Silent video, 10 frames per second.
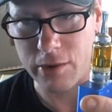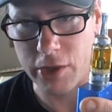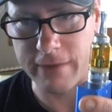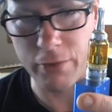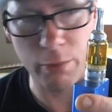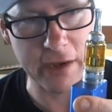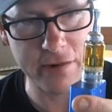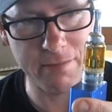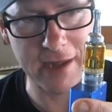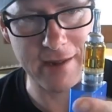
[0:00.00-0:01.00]
live the rest
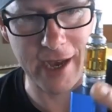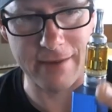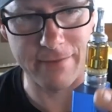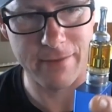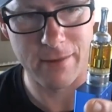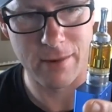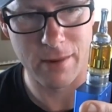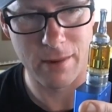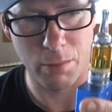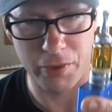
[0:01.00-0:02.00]
of my life
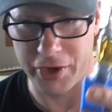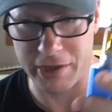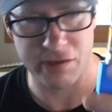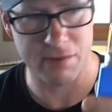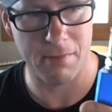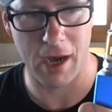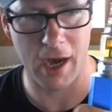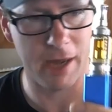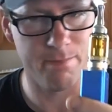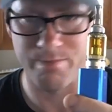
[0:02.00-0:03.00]
with a decent
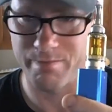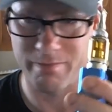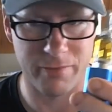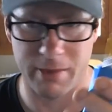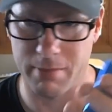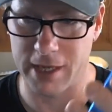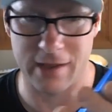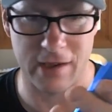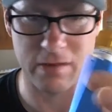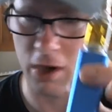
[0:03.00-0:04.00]
mod, something like
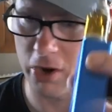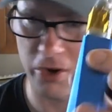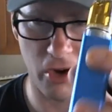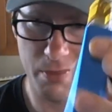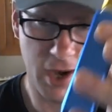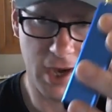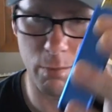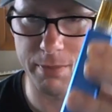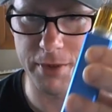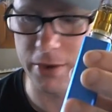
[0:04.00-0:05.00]
this, $100 mod,
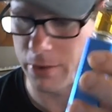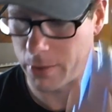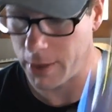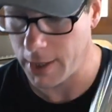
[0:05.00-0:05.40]
whip to do.